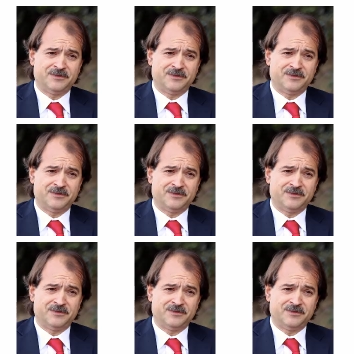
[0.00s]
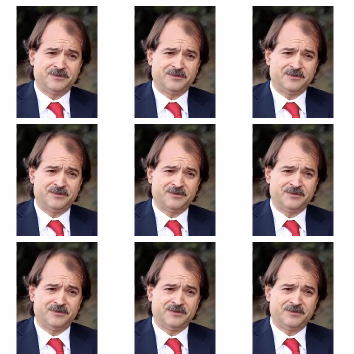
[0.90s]

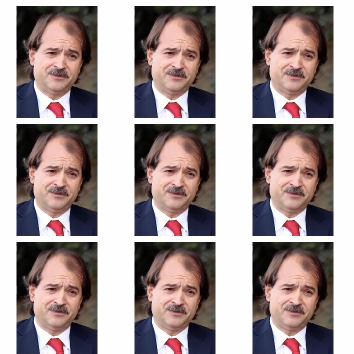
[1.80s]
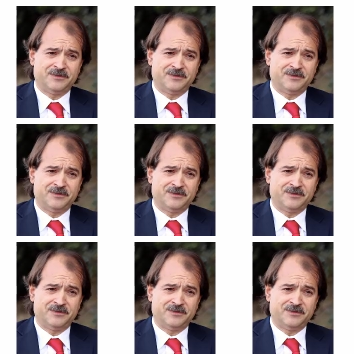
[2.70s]
The face doesn't move, so there is nothing to read.